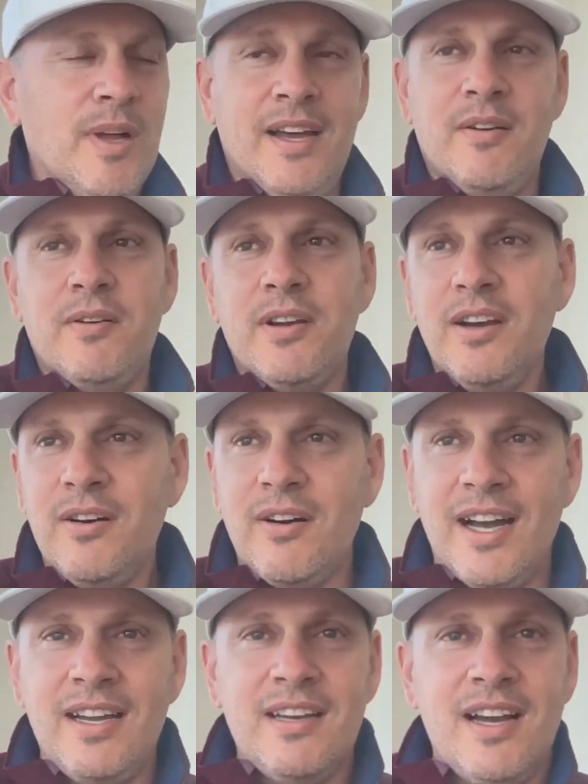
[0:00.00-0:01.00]
"Well, I don't
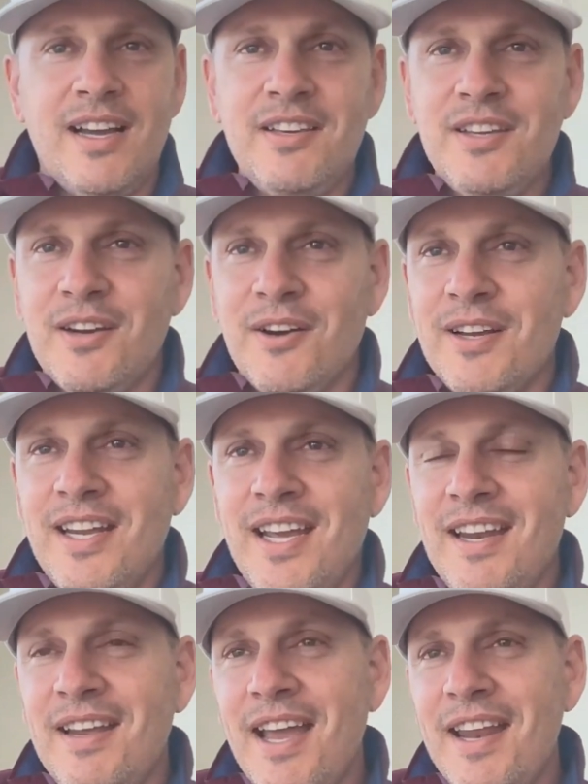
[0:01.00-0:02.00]
know. I you know,"
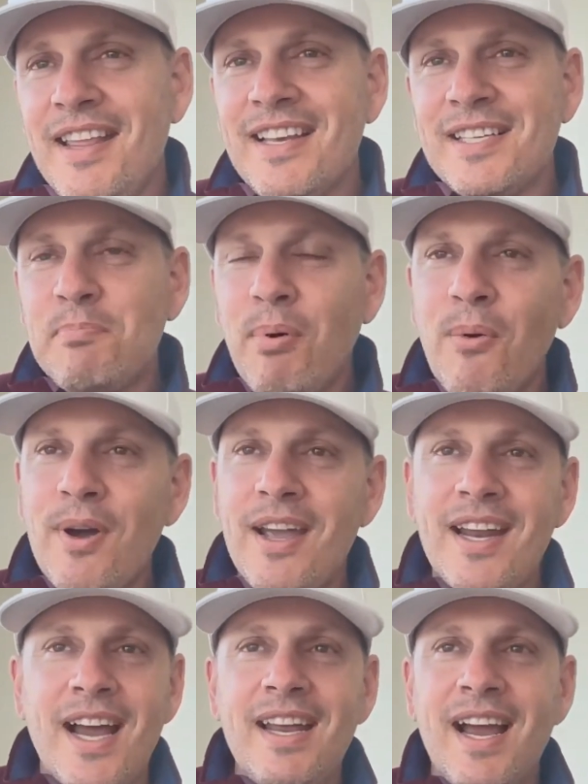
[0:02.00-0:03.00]
and at this
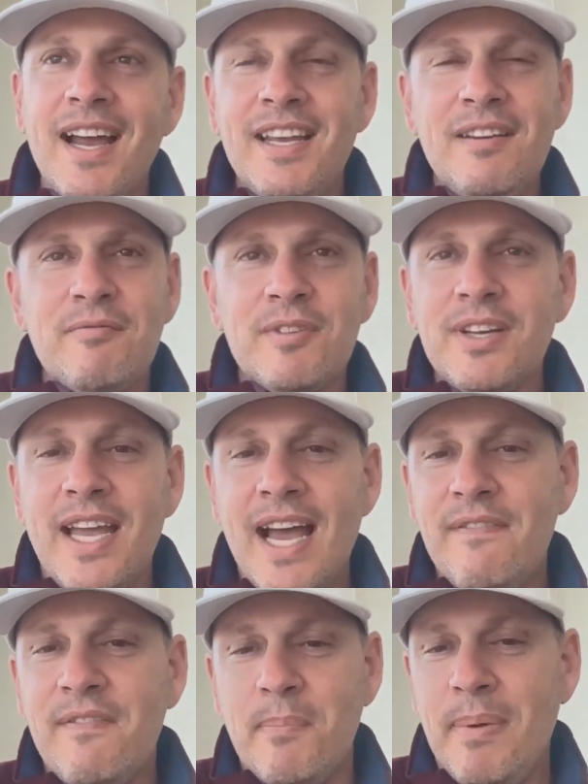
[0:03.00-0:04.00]
point, I didn't
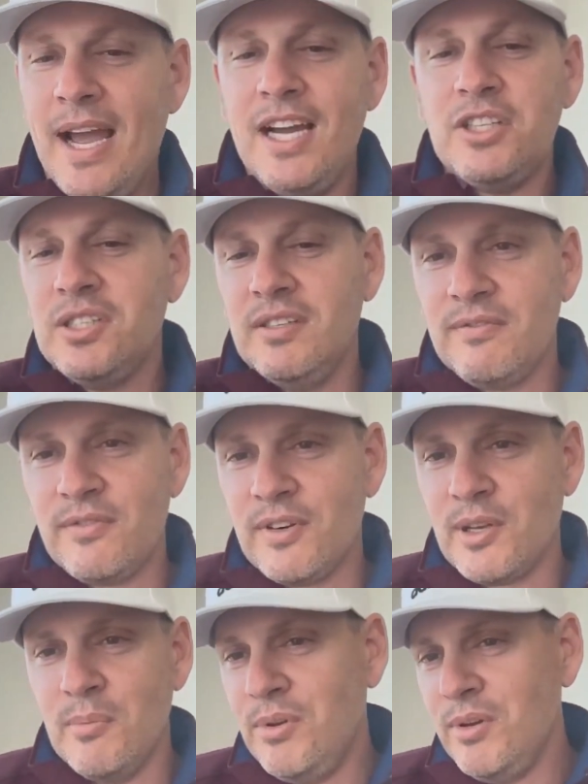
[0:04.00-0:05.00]
really have a passion
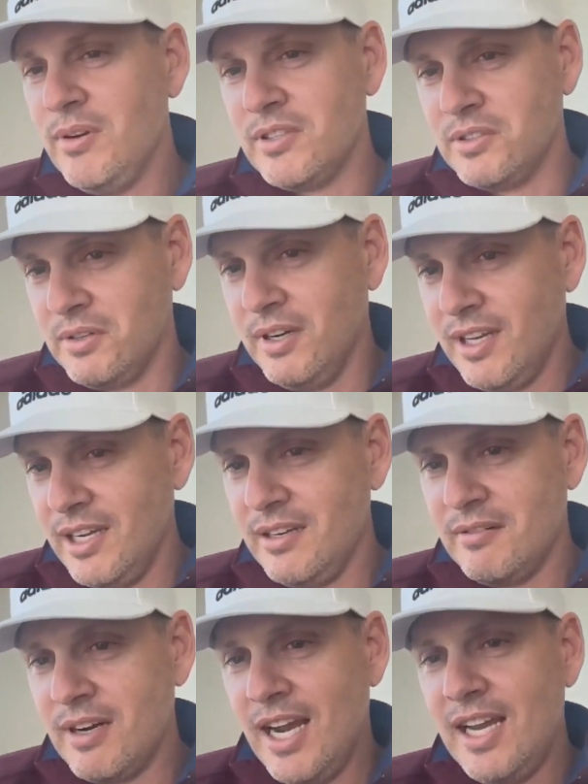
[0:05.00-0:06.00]
for computers, really,
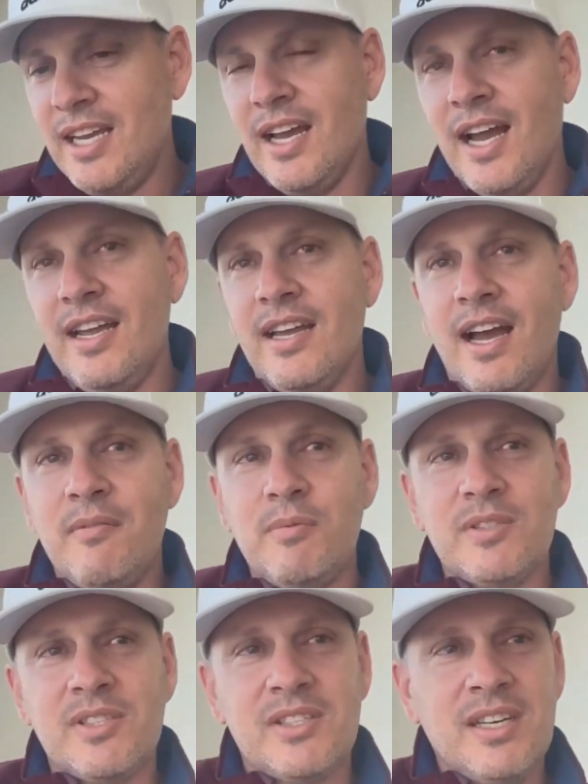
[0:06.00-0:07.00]
right?
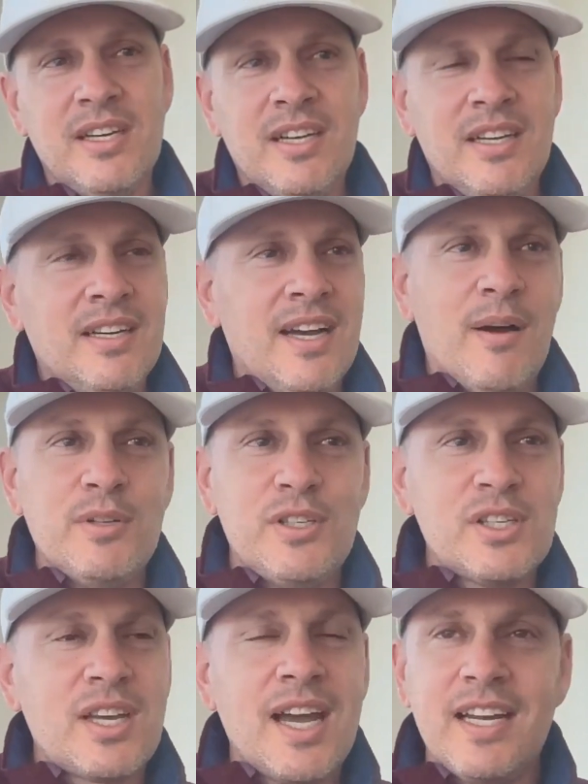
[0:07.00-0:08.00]
I was
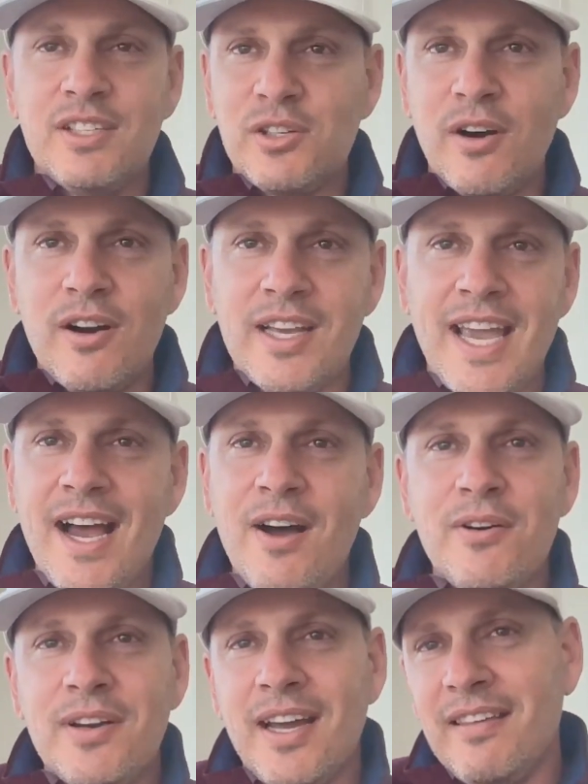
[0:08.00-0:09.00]
just kind of starting
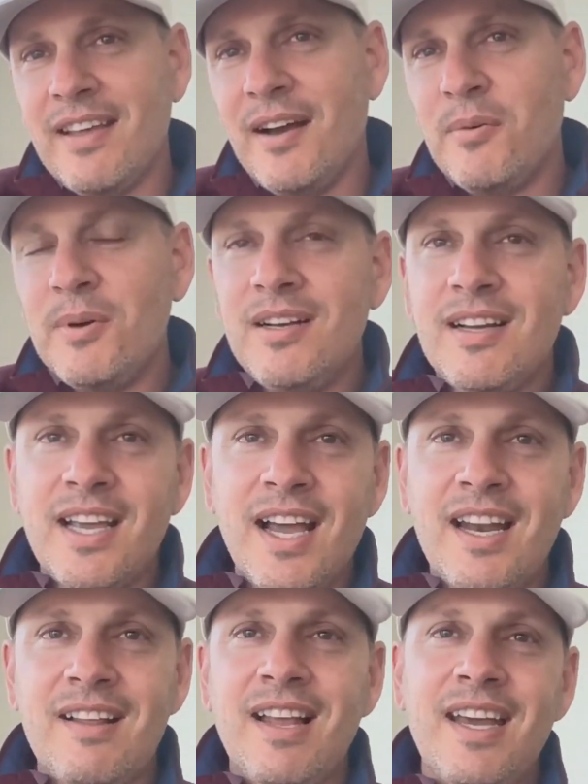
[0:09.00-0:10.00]
out, and I thought, well, I